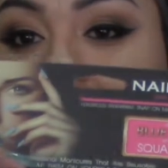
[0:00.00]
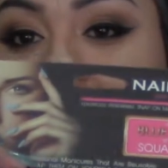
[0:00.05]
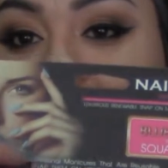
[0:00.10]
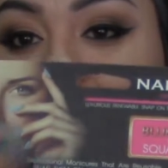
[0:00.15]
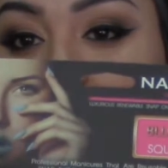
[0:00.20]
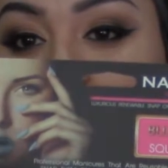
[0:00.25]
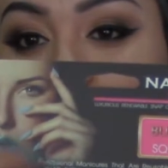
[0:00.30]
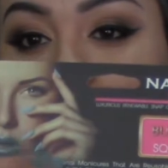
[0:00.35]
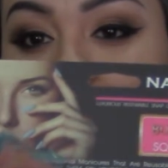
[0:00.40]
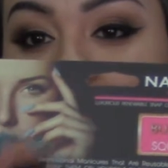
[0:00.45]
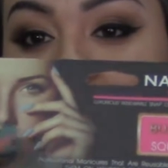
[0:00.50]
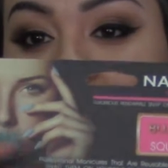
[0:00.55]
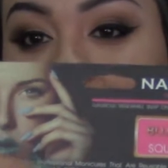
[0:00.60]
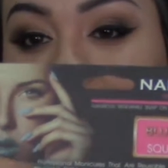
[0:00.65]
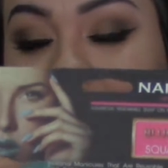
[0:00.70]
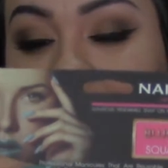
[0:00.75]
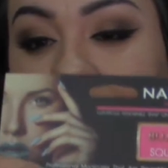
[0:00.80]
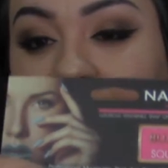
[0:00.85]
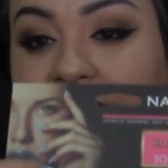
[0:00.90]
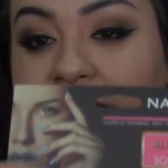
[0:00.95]
that I'm wearing
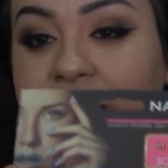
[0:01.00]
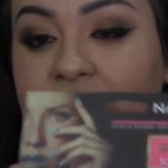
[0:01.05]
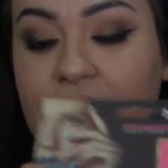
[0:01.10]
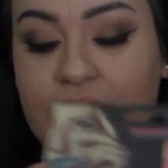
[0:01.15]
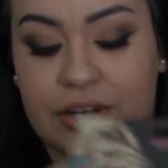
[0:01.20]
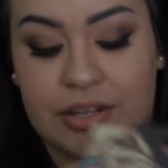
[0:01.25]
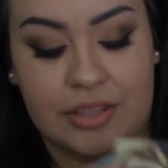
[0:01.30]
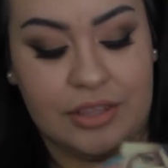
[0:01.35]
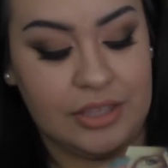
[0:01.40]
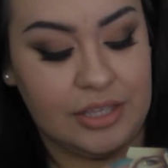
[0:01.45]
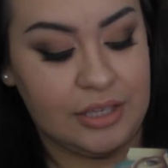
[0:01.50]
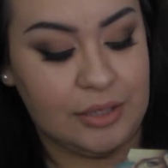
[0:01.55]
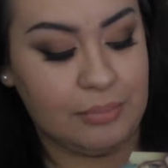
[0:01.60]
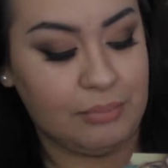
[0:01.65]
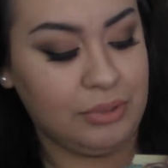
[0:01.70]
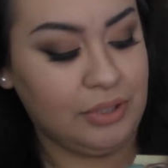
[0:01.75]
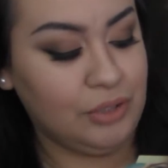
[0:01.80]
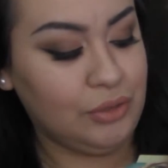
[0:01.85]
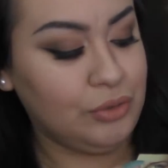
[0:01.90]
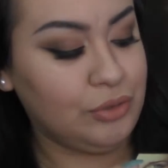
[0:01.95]
today are the
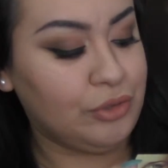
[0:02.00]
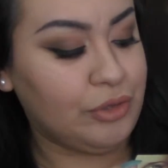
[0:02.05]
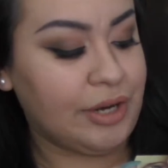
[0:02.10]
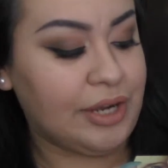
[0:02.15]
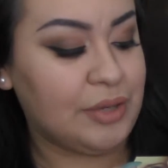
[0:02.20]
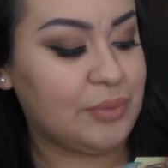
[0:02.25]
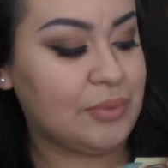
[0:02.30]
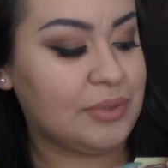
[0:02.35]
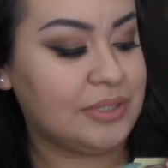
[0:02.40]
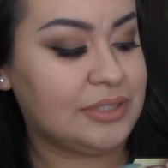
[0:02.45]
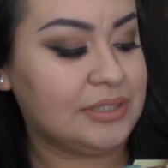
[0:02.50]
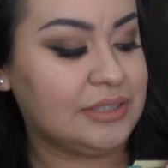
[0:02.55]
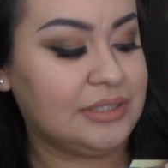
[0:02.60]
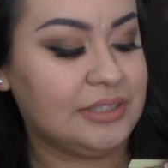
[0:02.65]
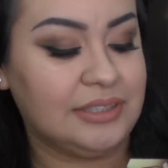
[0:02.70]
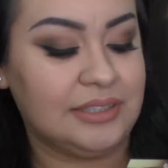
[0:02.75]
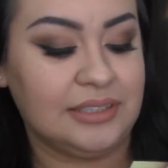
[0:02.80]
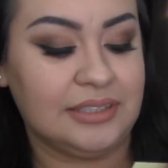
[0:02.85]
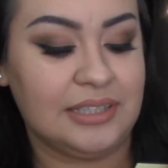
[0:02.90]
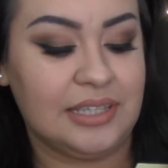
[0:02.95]
blue-gray
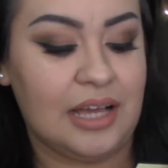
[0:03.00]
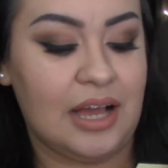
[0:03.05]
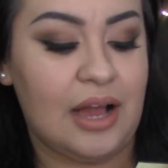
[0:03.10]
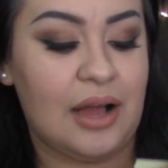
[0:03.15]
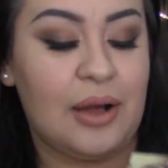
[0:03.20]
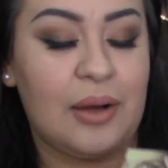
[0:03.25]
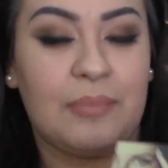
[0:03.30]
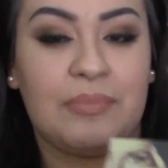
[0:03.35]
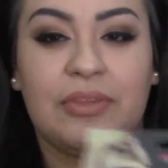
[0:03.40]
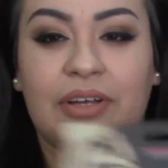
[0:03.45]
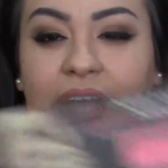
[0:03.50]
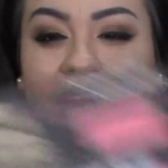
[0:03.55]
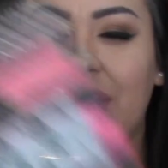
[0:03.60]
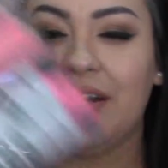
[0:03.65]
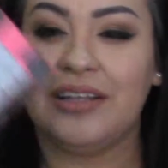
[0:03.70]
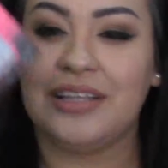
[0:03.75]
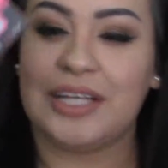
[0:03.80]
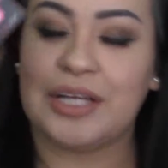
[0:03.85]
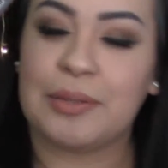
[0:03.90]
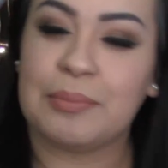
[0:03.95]
ones. They're kind
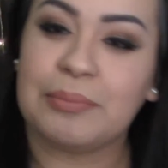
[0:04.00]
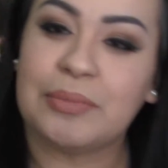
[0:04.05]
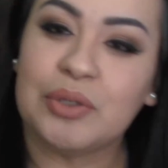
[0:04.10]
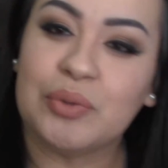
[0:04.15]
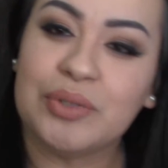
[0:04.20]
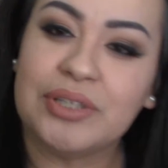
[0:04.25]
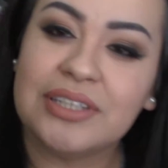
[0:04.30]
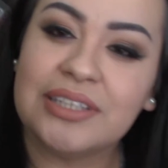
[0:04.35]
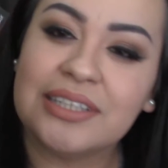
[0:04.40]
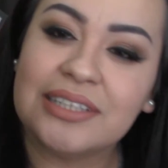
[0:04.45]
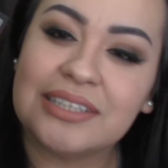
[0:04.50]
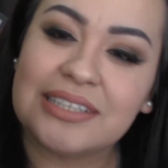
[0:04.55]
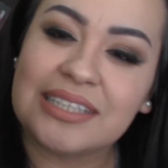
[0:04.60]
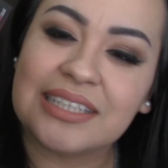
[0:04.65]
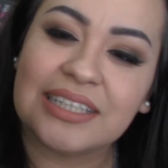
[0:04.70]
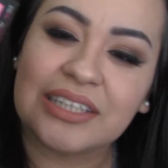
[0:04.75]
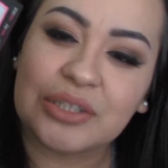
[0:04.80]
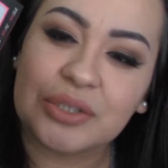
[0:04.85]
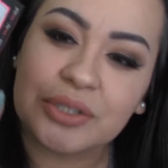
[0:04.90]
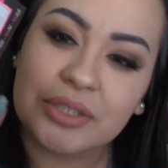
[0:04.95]
of like a muted
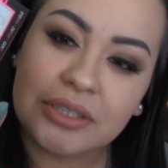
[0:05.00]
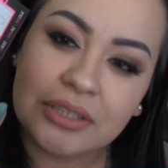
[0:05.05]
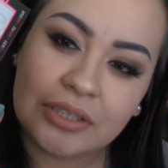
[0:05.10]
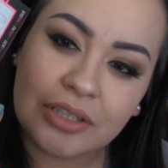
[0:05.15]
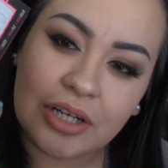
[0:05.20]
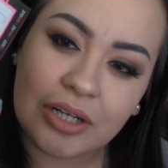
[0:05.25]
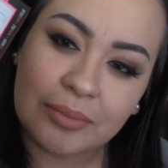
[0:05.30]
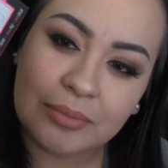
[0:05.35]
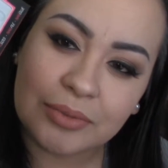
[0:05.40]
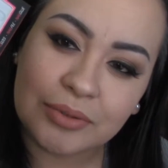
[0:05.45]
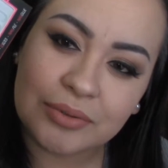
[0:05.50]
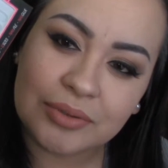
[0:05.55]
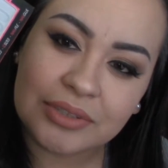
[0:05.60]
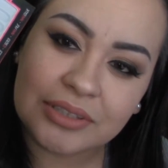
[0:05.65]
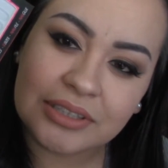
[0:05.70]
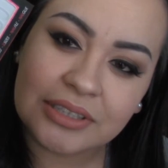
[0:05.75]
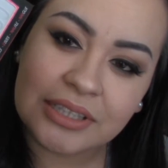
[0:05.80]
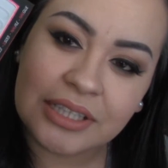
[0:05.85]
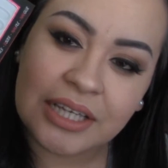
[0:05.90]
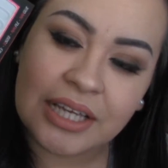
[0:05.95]
teal
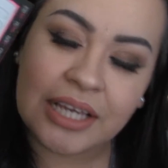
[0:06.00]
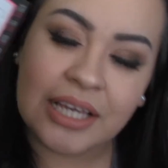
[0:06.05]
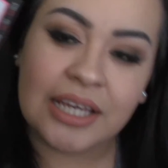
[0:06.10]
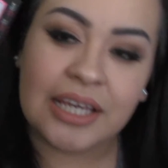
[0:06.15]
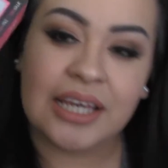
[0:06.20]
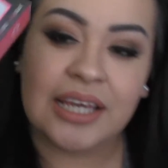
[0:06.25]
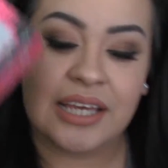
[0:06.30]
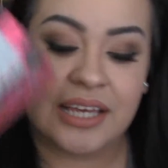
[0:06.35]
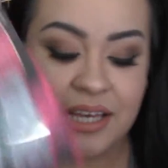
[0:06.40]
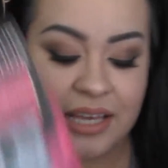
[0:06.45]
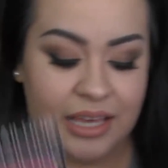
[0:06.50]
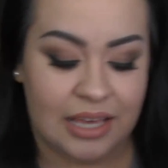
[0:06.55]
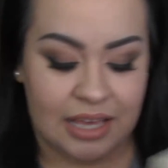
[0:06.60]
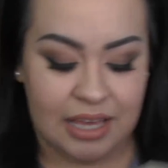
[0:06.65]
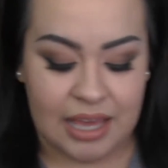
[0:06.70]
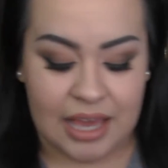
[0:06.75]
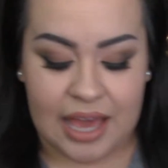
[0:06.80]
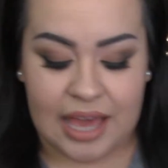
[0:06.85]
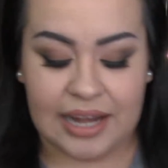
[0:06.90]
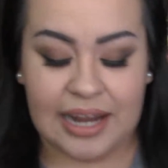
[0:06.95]
almost.
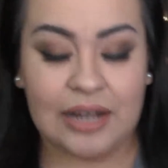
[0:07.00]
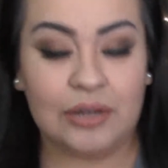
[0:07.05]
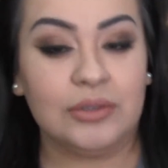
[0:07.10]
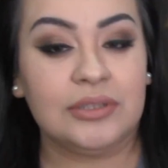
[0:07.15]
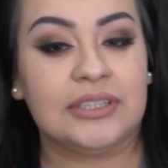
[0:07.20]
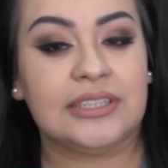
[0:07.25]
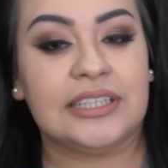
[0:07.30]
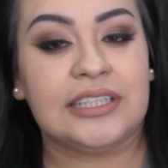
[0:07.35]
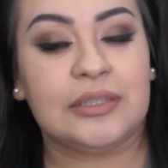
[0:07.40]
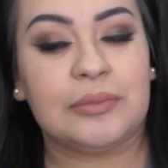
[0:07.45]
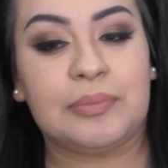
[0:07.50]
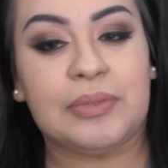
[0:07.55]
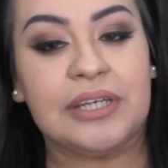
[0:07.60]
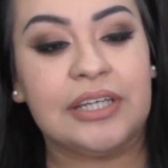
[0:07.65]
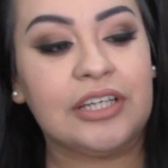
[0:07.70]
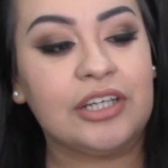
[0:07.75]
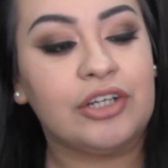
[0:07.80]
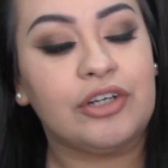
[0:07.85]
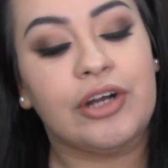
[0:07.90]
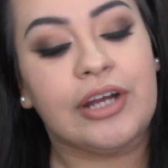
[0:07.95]
And I don't see the
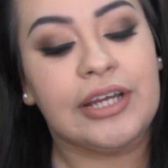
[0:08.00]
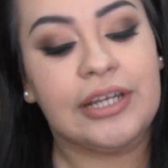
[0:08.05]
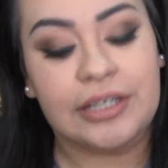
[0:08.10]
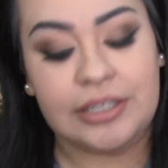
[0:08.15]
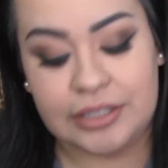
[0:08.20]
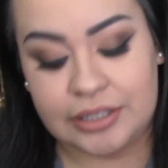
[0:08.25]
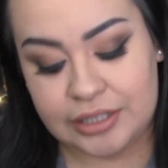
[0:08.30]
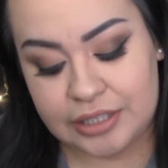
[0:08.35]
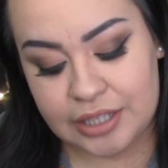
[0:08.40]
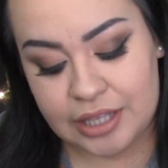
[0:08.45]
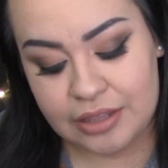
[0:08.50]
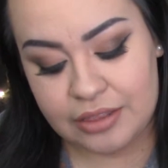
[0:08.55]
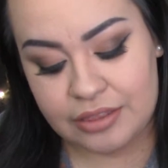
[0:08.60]
pink gray in